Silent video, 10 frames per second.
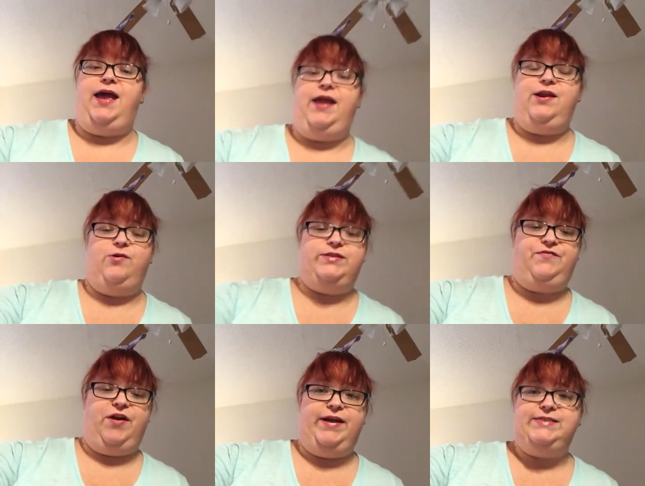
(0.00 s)
You know, it's
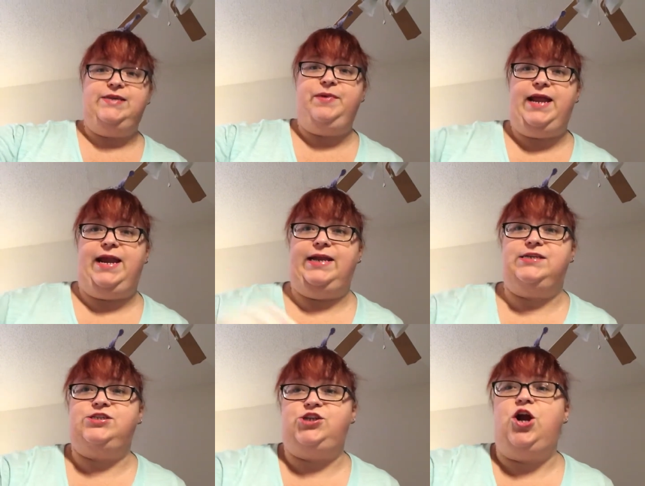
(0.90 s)
very intimidating
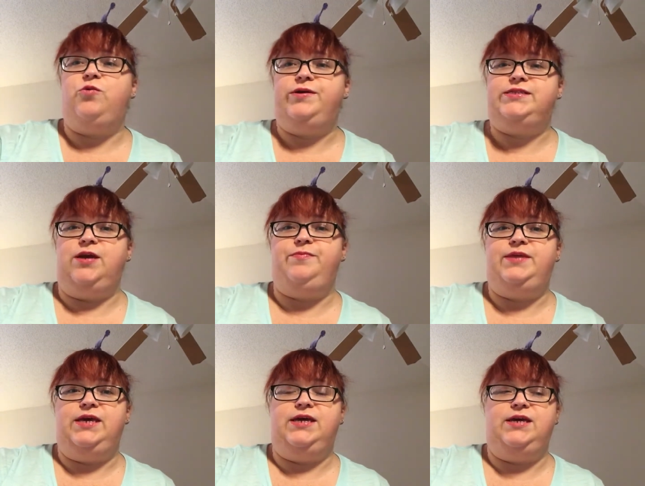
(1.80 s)
to start with
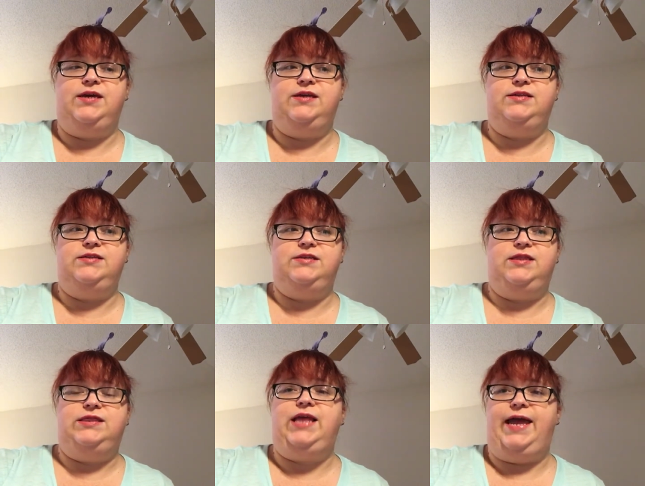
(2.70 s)
something
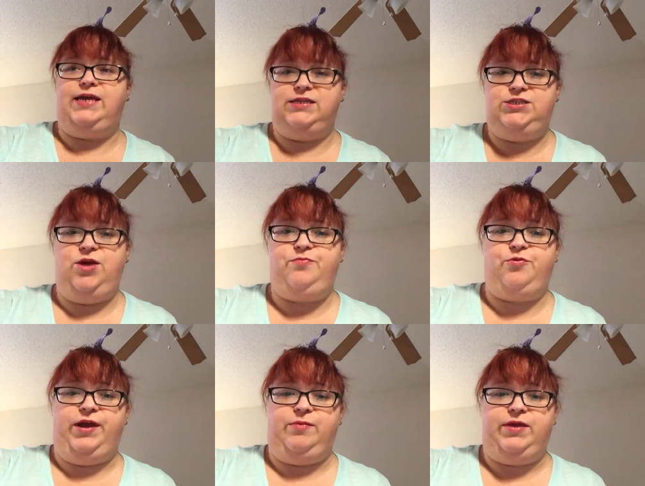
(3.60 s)
like a jump
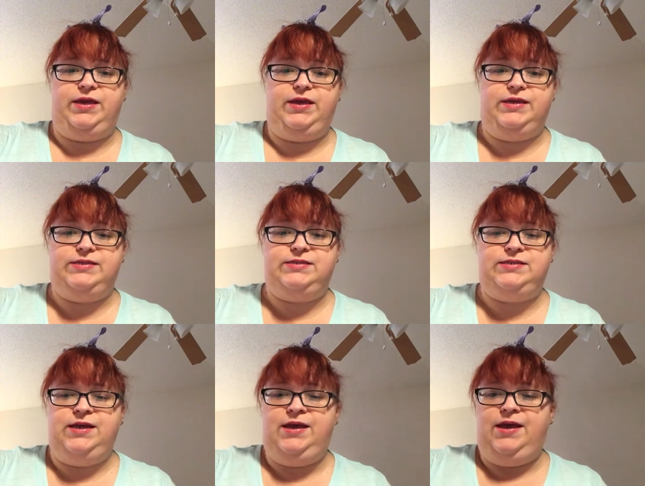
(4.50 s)
ring
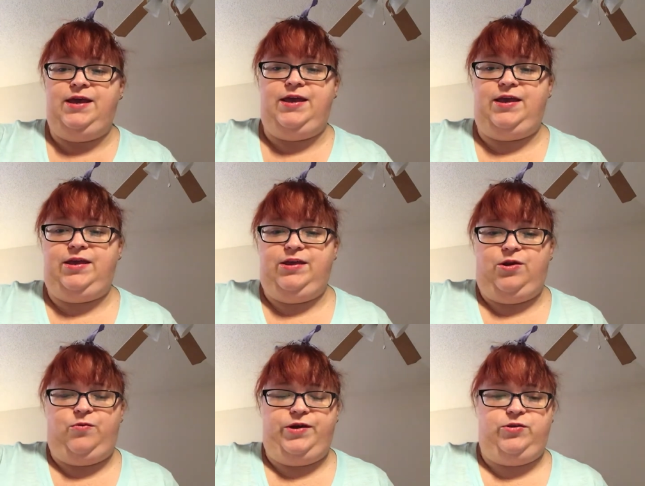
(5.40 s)
because, you
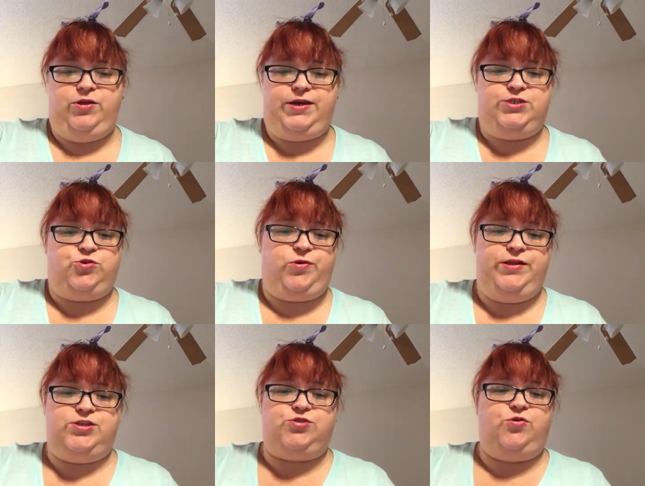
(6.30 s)
know, when you look at jewelry in
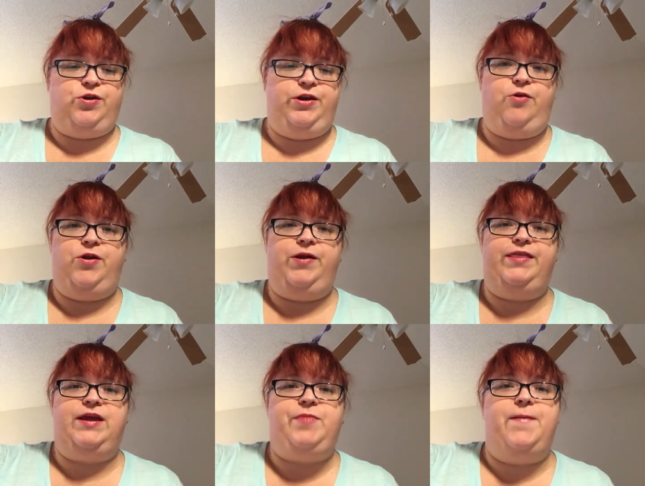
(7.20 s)
the store and you don't know
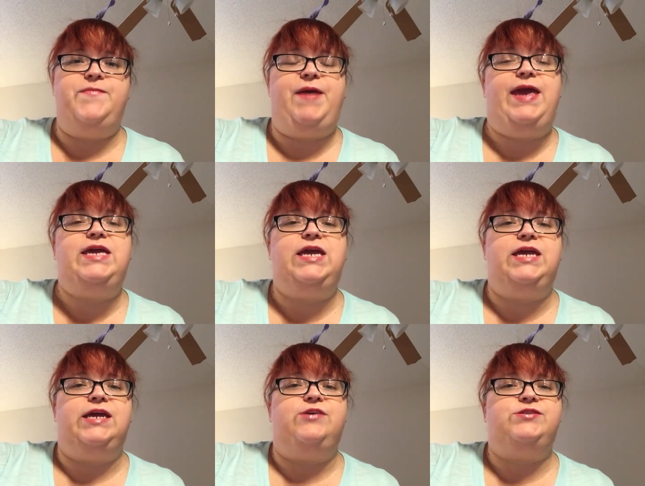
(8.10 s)
anything about making
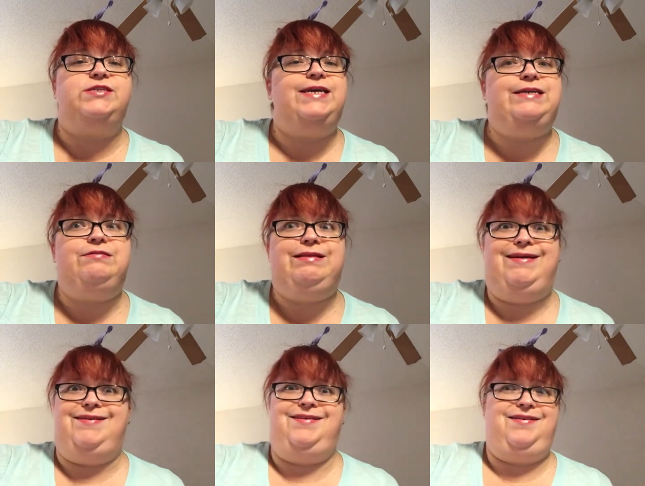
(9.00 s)
it, you see it and you're
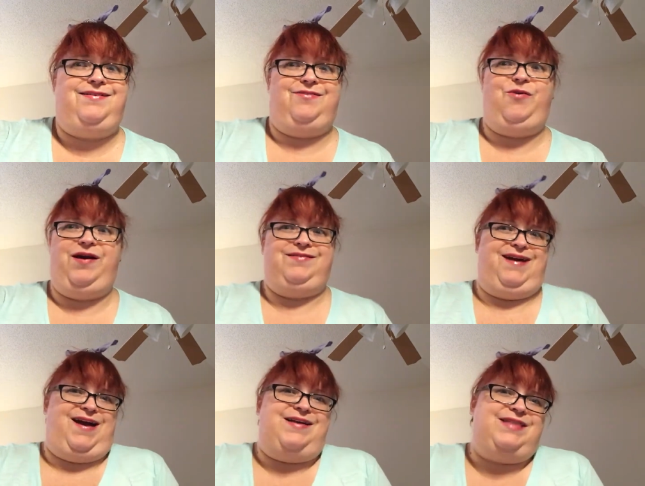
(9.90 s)
like, you know,
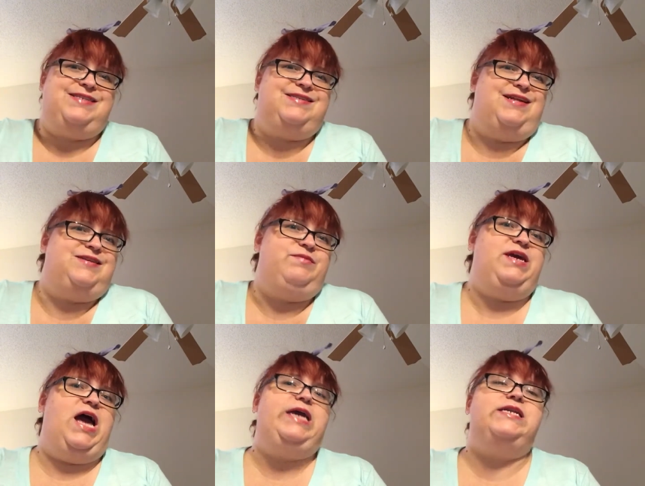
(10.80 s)
that's not
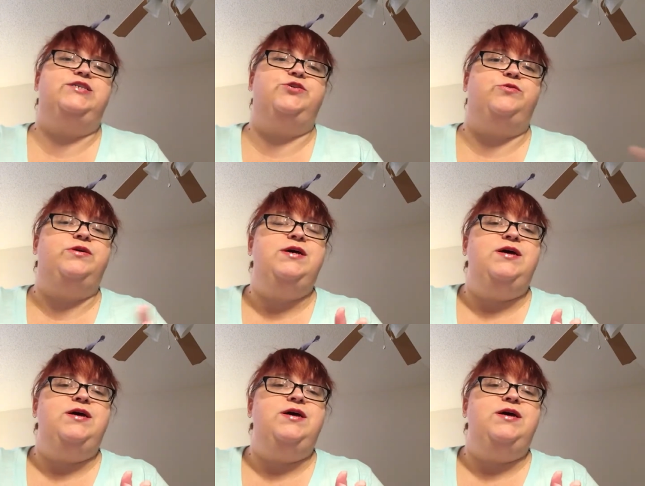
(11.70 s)
something I can do.